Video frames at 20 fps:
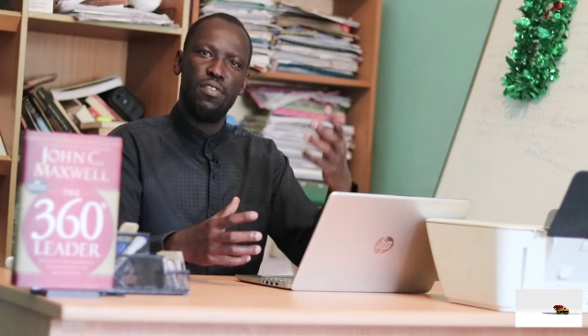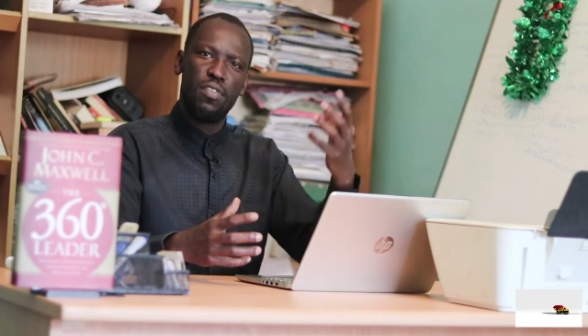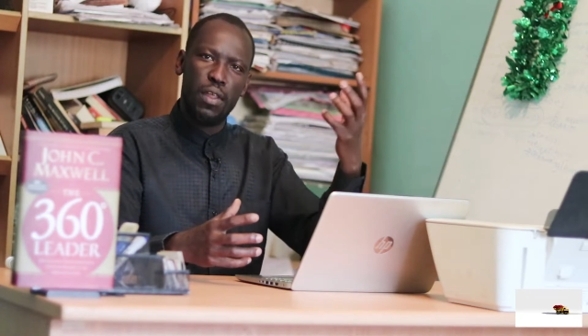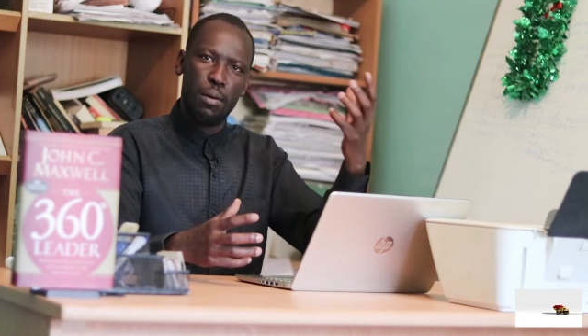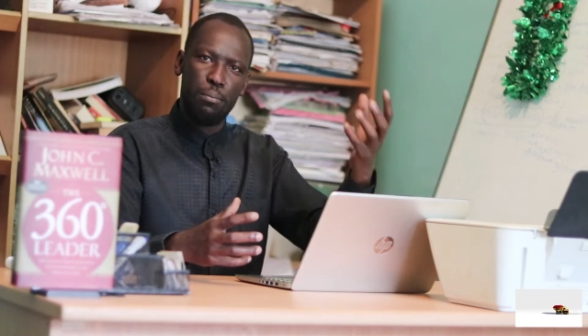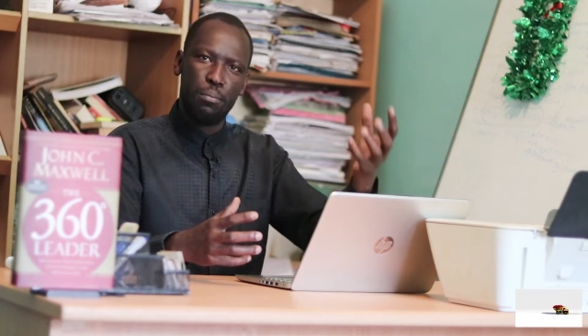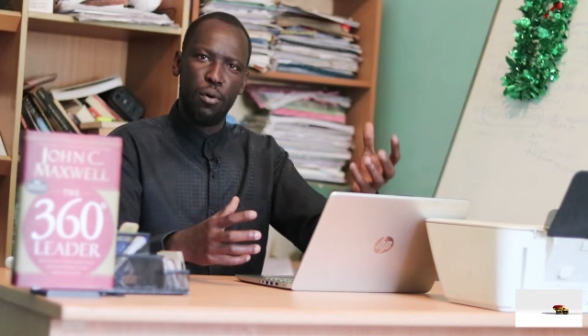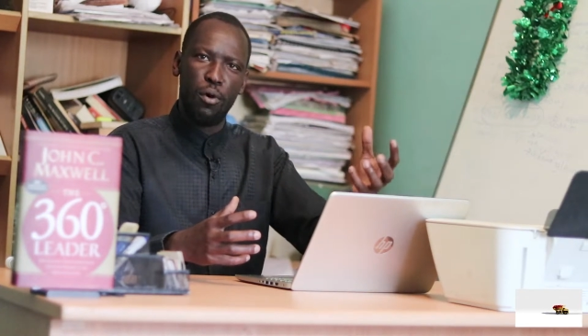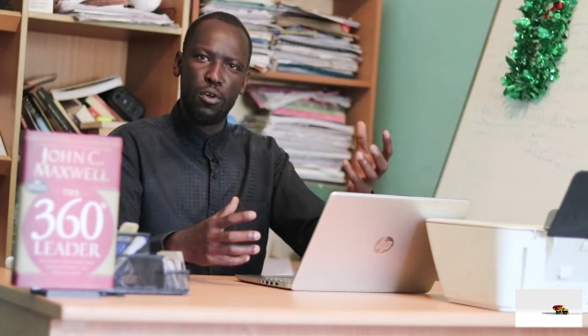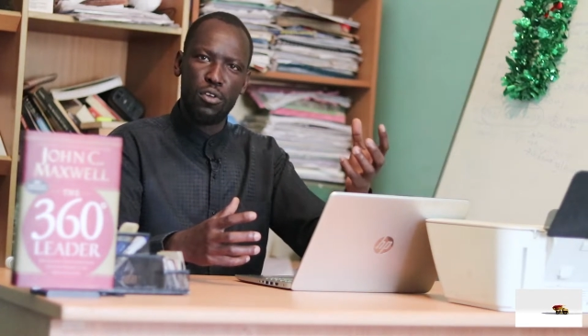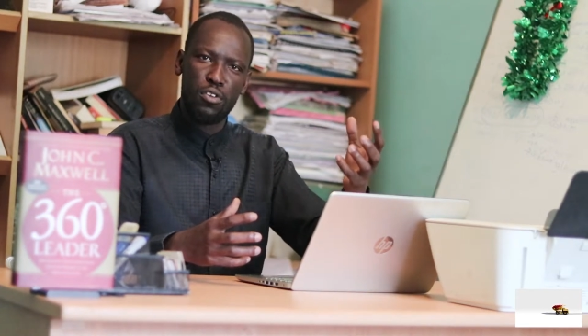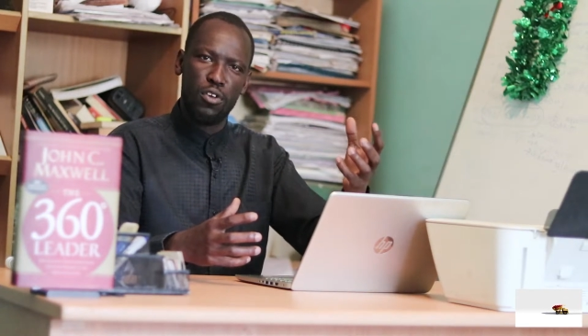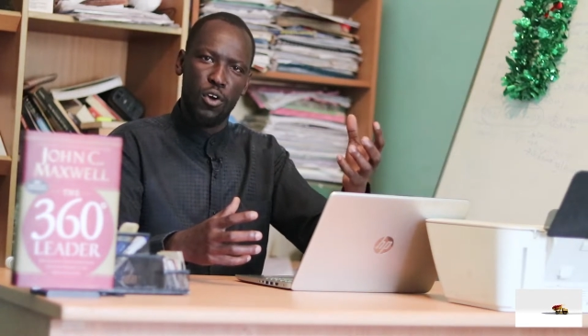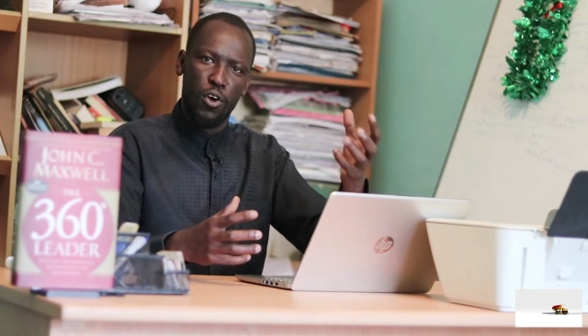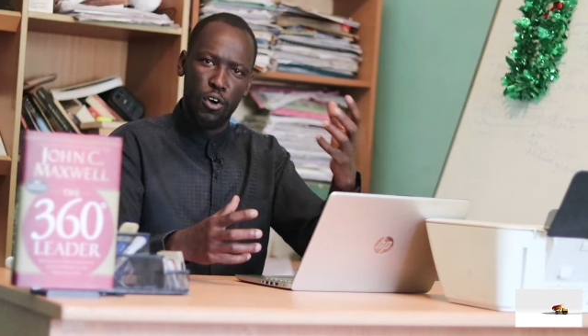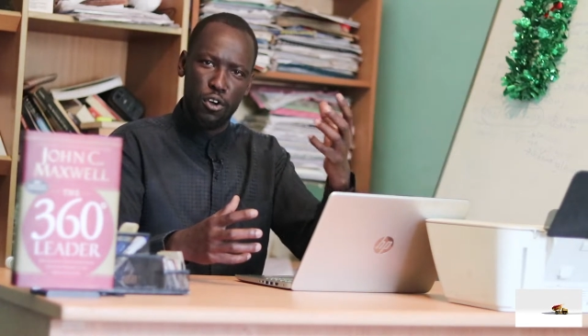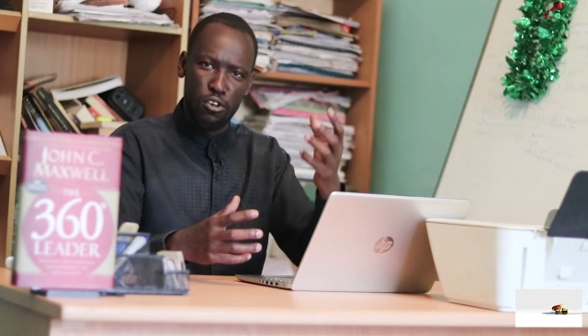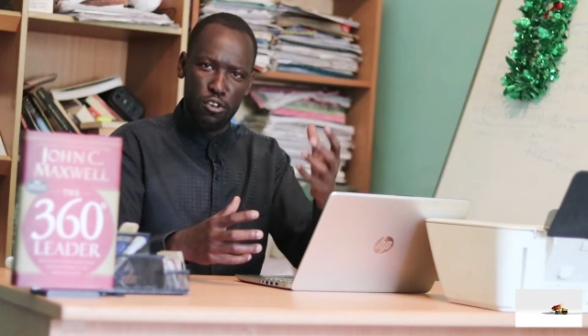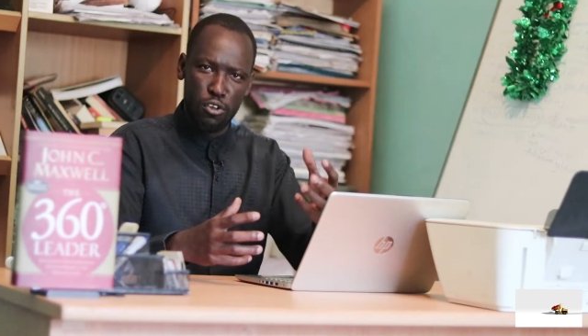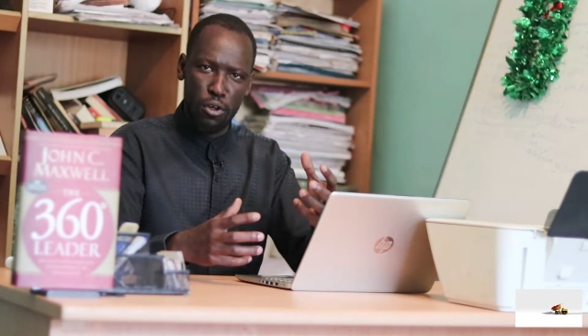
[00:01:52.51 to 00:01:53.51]
the pot
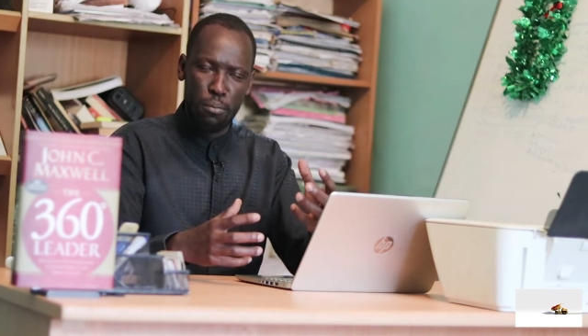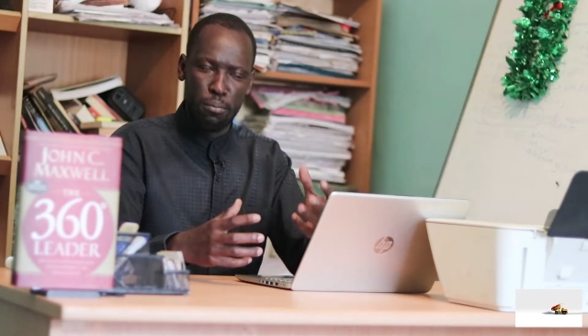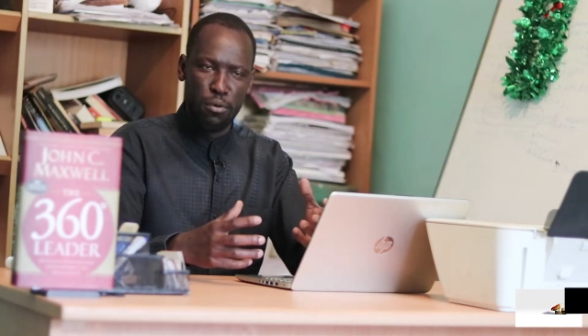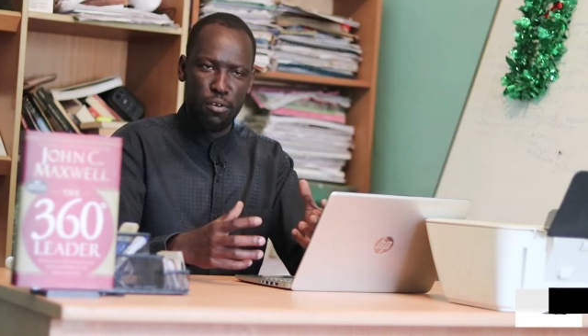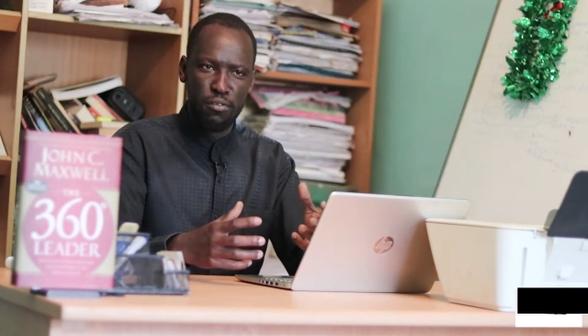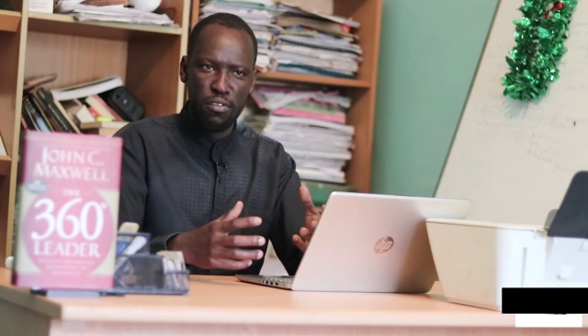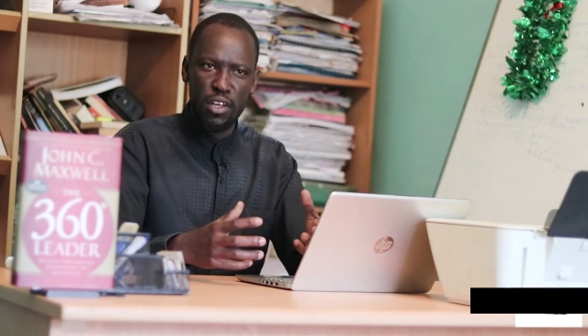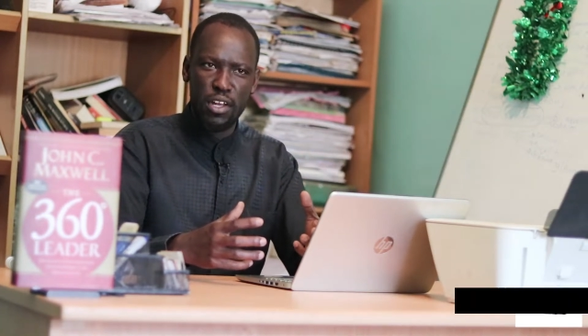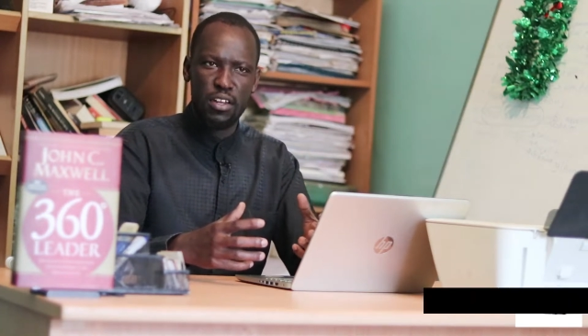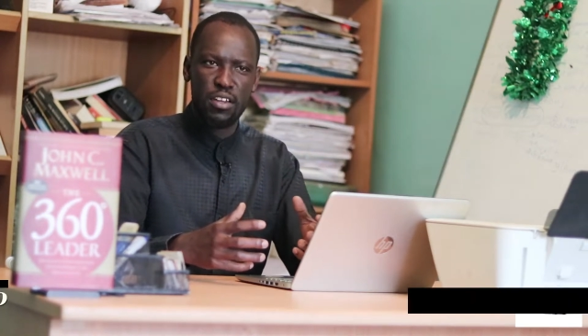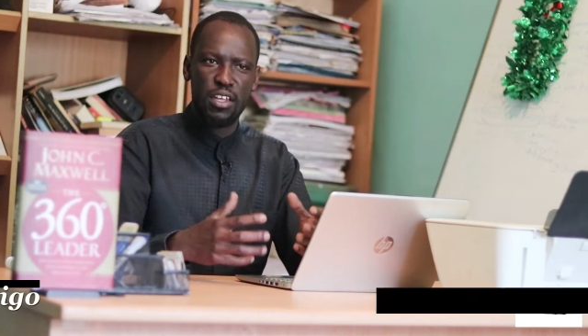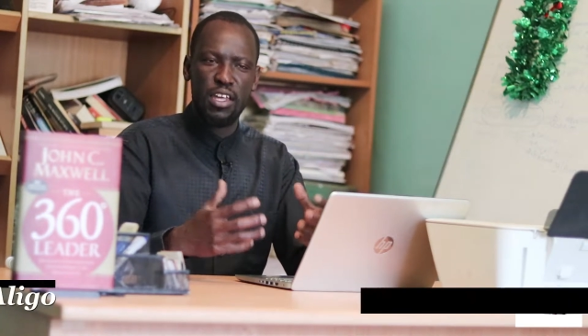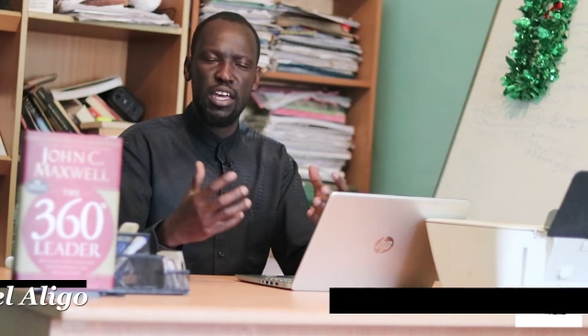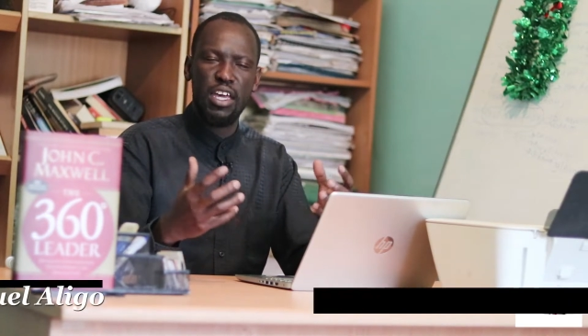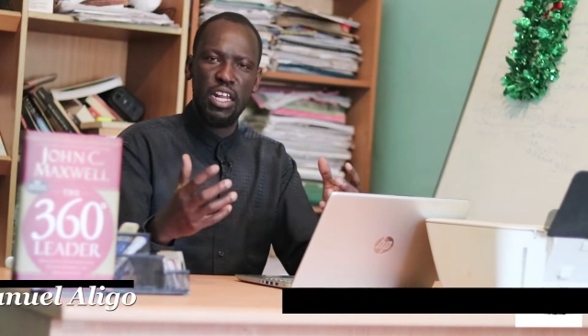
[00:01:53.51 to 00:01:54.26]
on top of it.